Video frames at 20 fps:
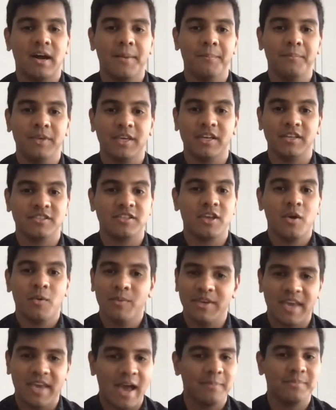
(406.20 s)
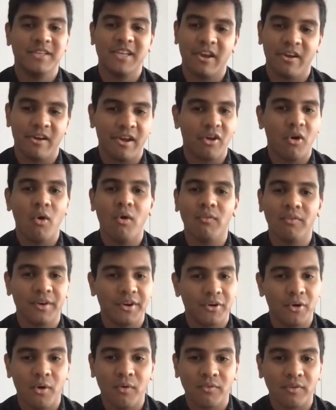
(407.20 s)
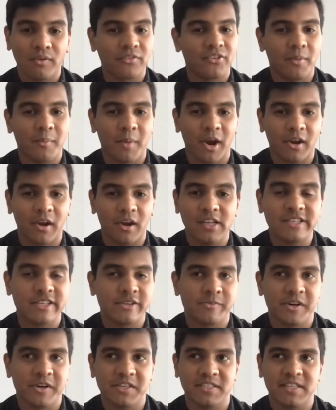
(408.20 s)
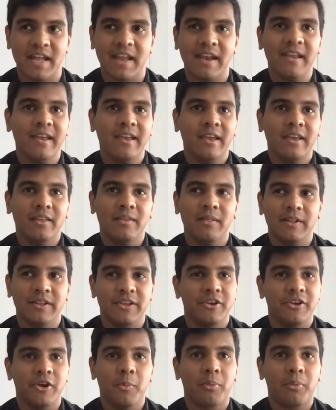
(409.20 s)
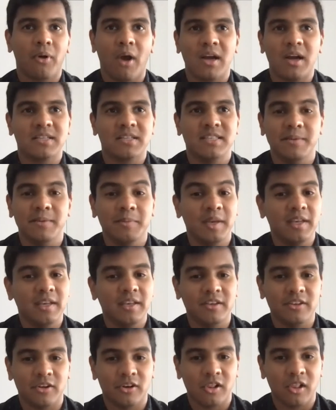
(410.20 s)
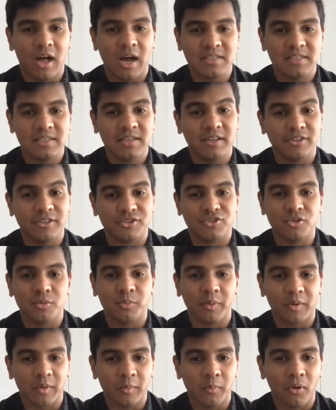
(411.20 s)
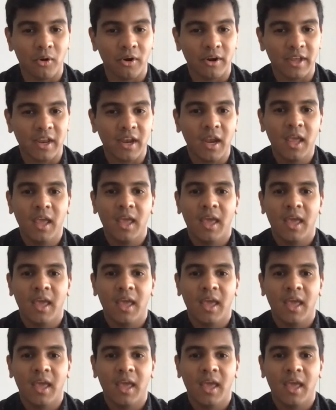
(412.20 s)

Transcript: because we kept hearing over and over from our customers that, proximity to closet is super important.